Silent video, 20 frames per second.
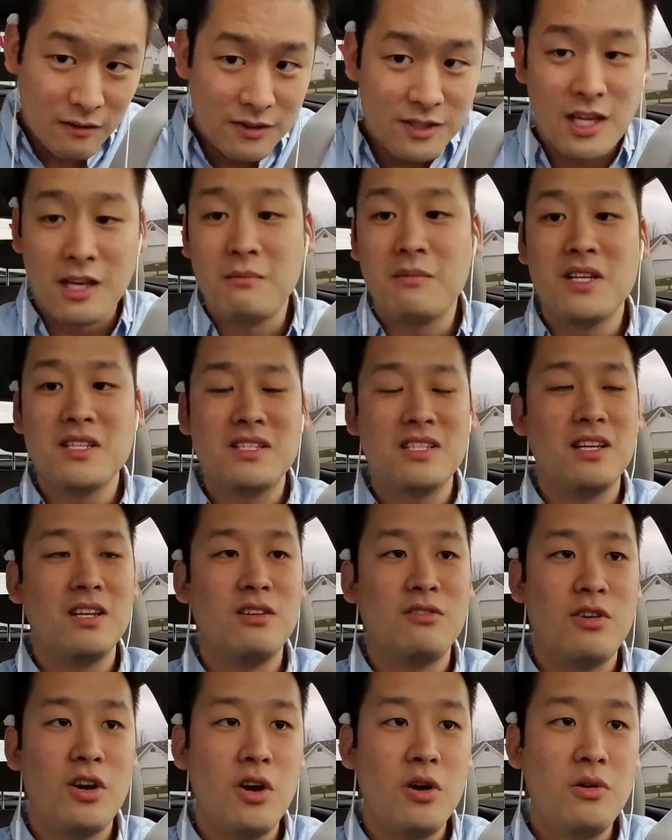10 months down
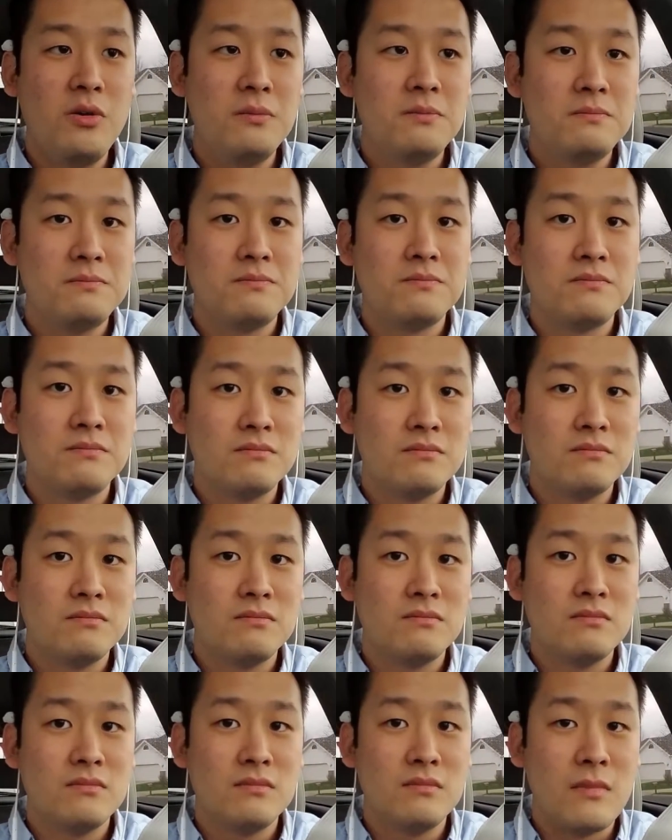the road,
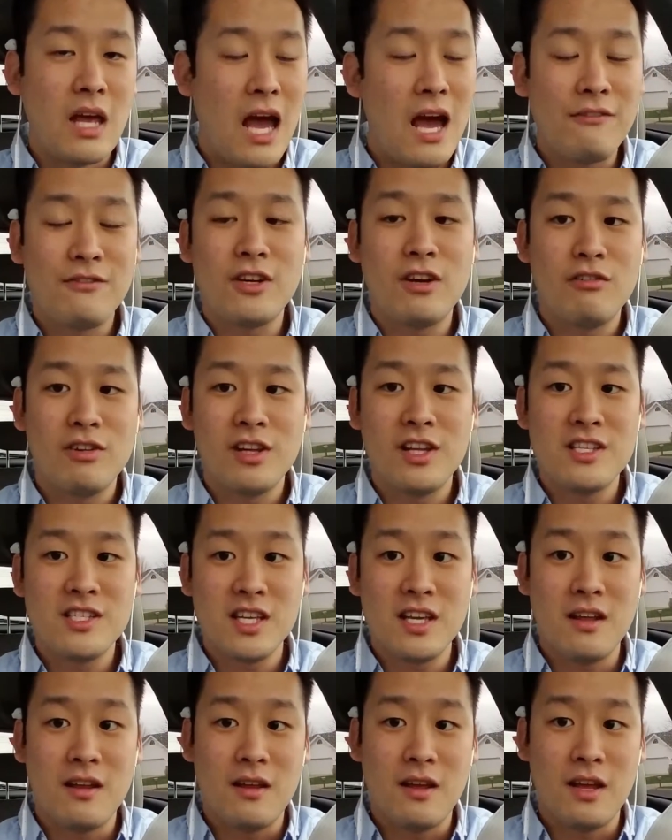after I release
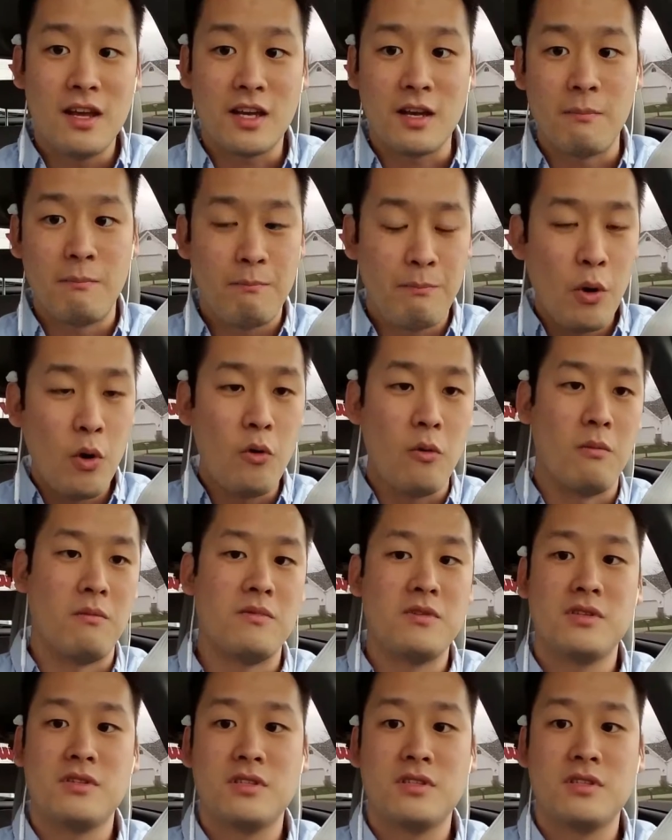it, it could boom.